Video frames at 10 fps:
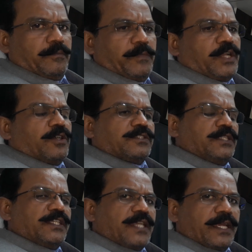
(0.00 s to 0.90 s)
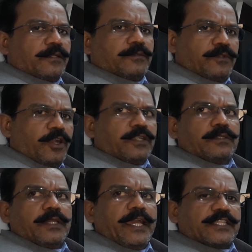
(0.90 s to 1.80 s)
because these are
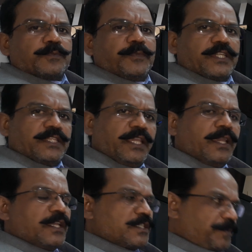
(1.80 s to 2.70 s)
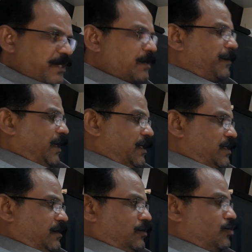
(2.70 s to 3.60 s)
not as per the
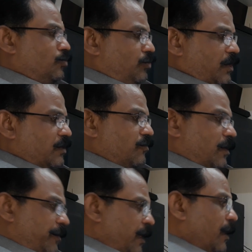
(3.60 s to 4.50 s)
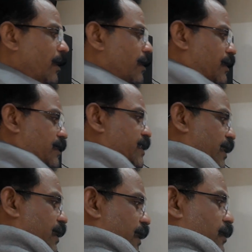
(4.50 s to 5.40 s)
specification. So these will be
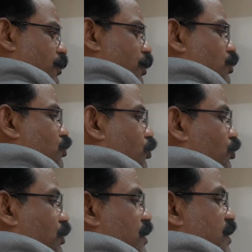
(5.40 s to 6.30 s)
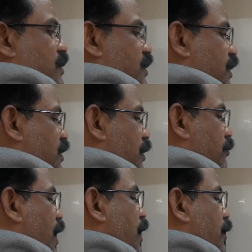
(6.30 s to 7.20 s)
rejected. So this is 6
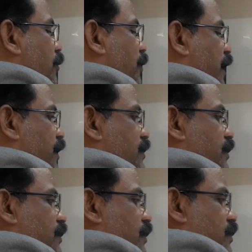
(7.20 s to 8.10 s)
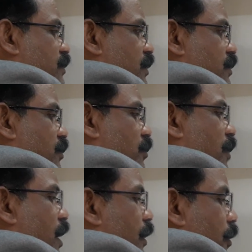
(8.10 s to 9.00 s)
sigma minus and this is 6
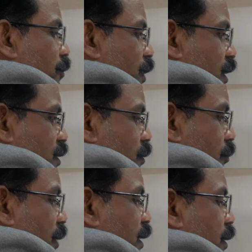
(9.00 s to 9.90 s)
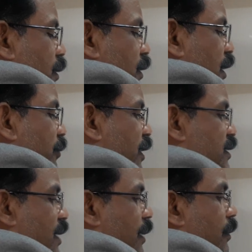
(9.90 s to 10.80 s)
sigma plus, but the
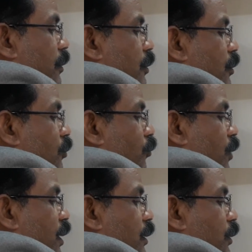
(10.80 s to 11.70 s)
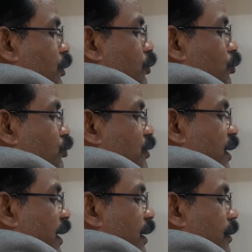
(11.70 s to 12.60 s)
limits are 1, 2,
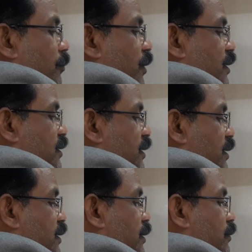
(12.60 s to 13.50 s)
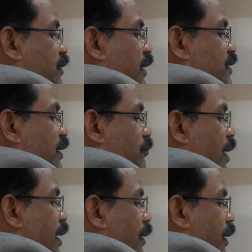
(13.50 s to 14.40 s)
3 plus 3
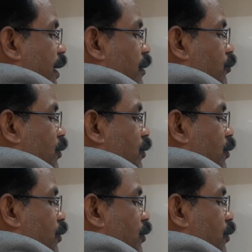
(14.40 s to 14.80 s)
sigma and